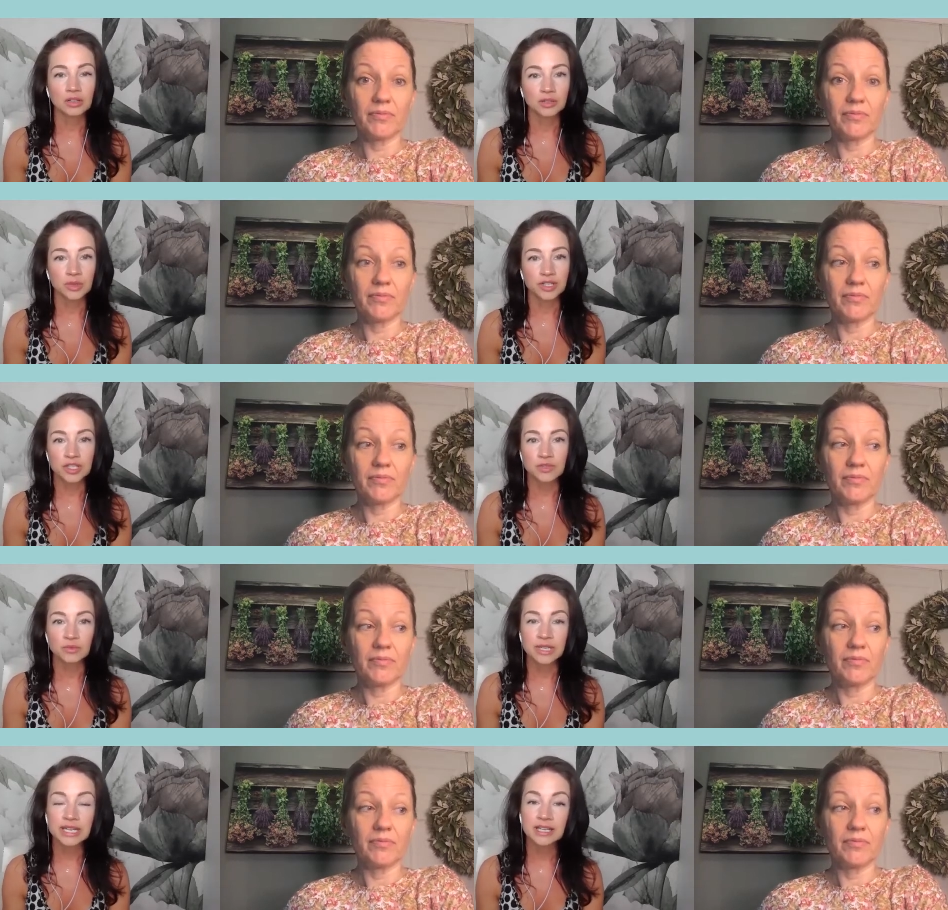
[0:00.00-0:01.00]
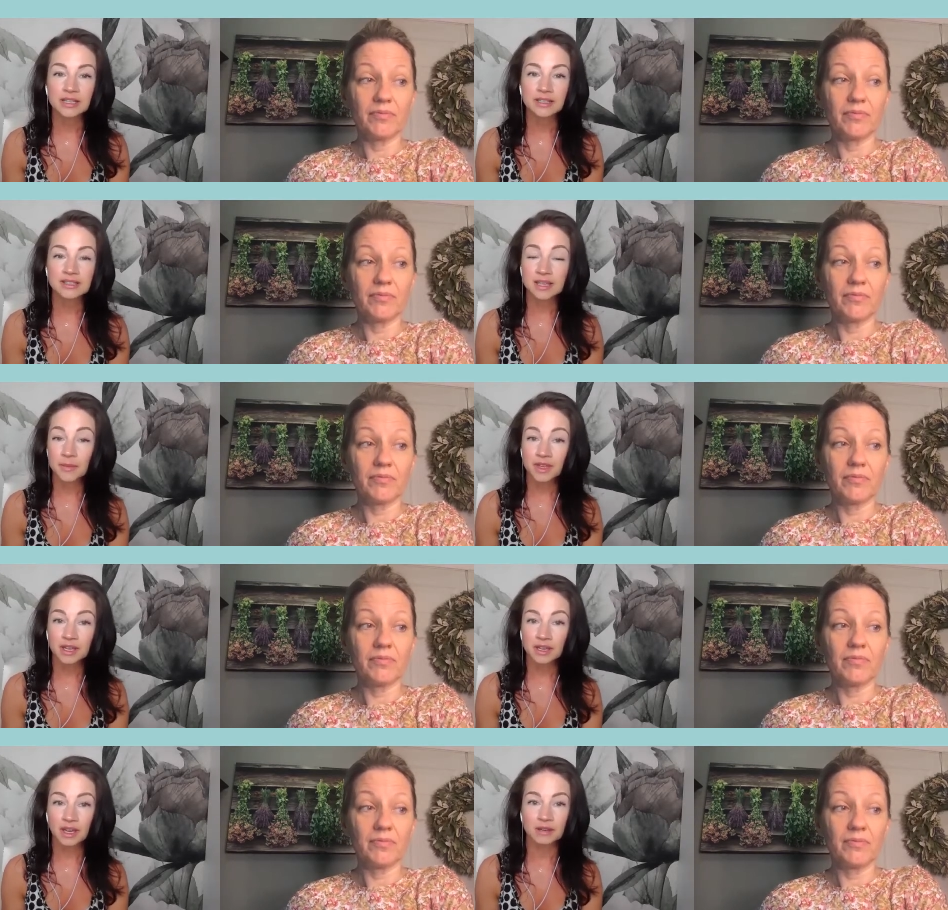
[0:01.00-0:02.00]
Speaker 1: with just reading
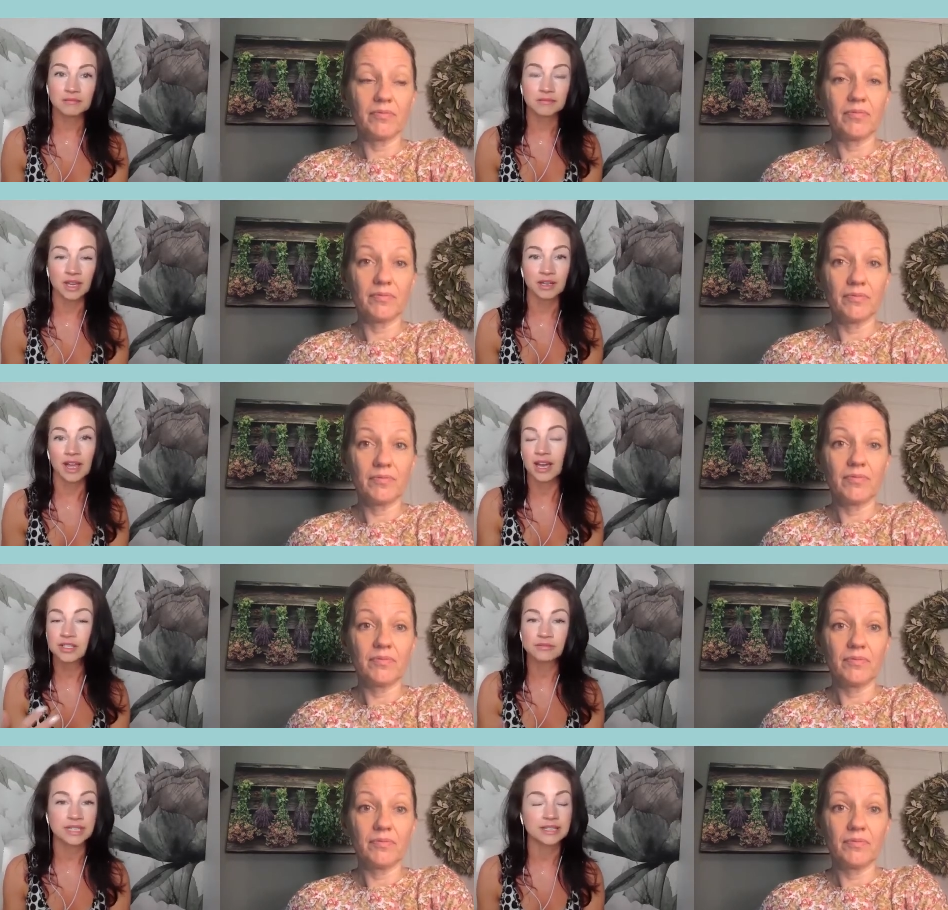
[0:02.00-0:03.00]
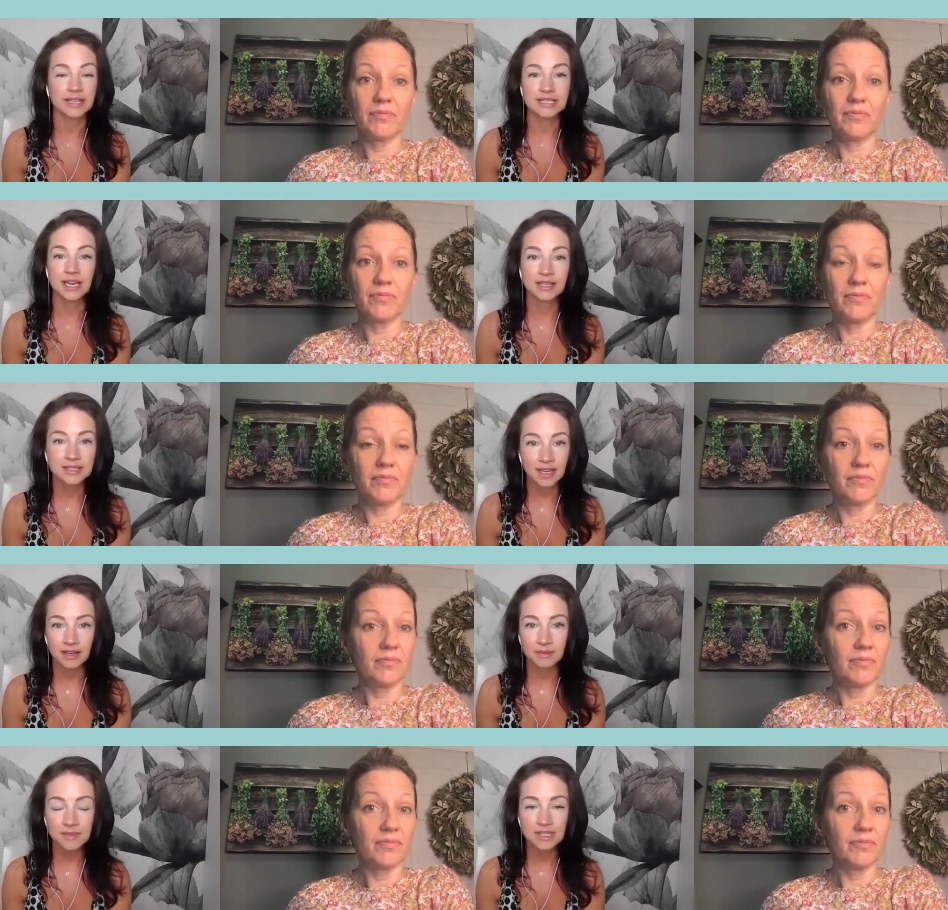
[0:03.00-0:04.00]
something, and, and I had to read it like ten
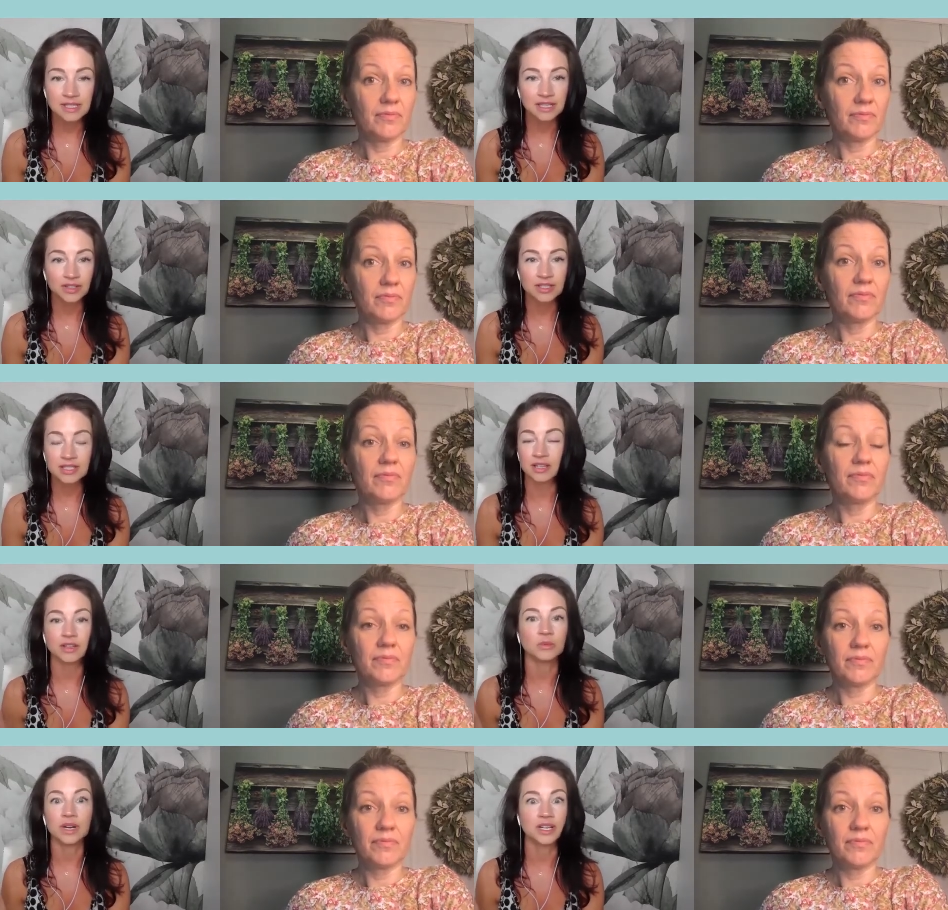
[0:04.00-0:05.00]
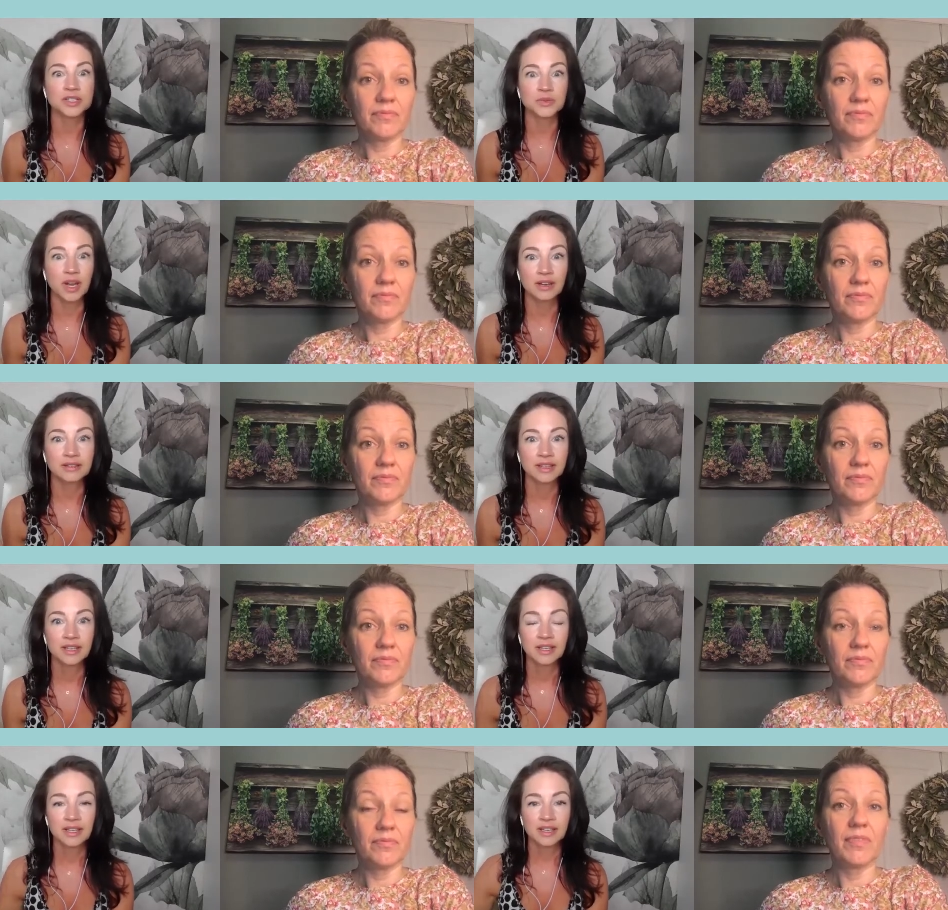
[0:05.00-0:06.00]
times cause I couldn't tell you what I just read,
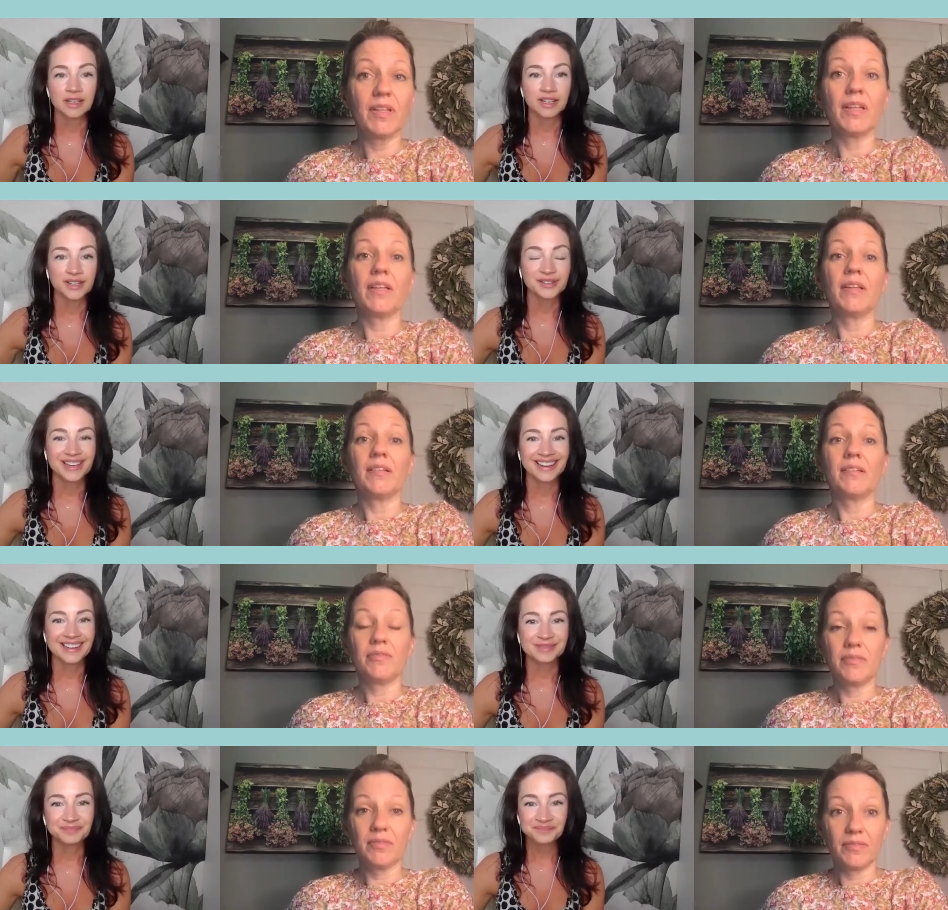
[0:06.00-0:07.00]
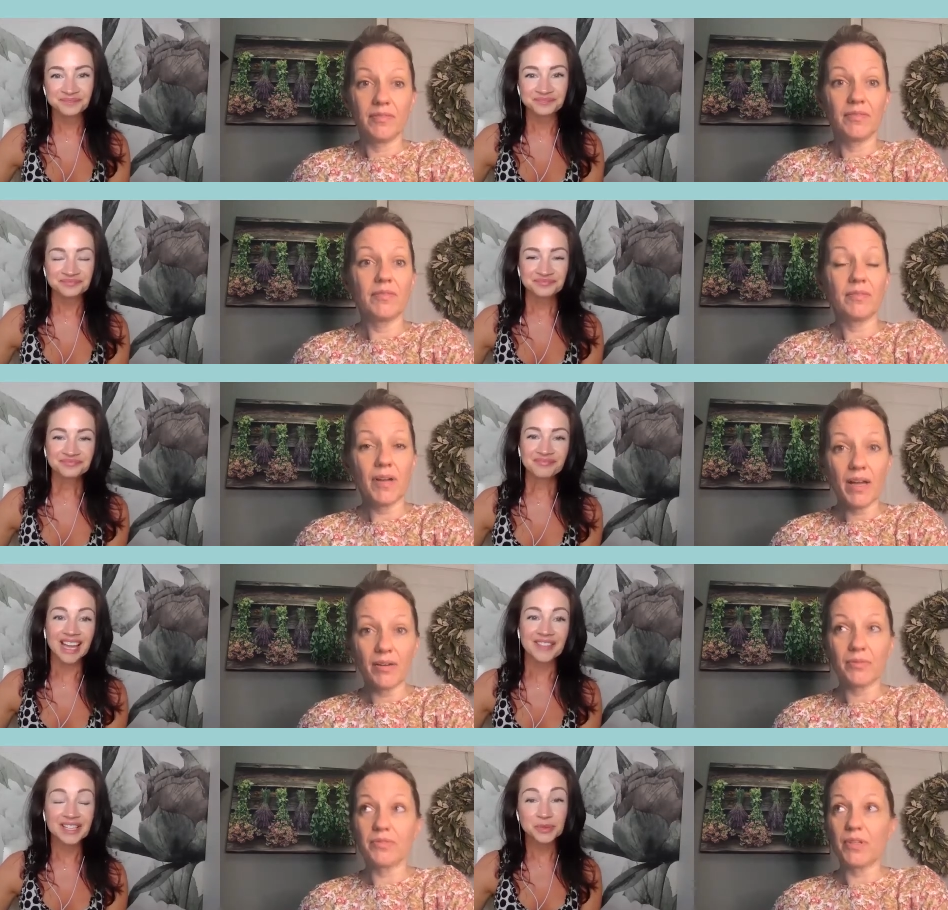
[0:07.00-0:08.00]
you know? Um,
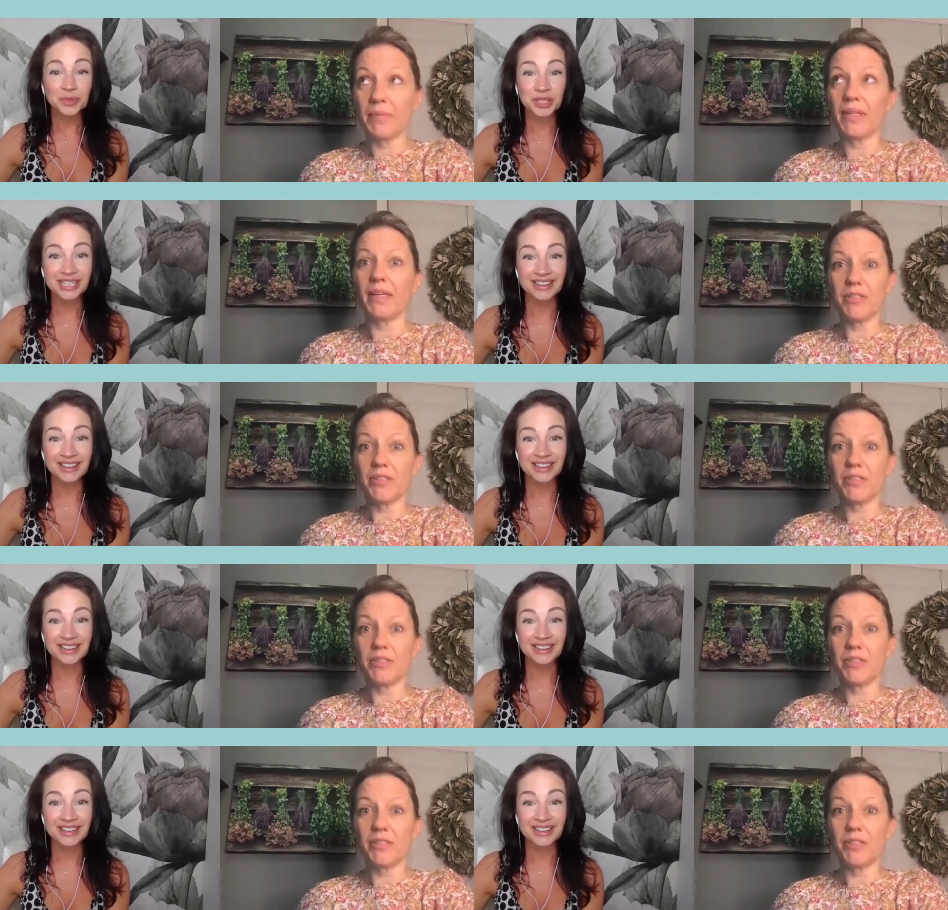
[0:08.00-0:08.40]
wow. That's really I mean,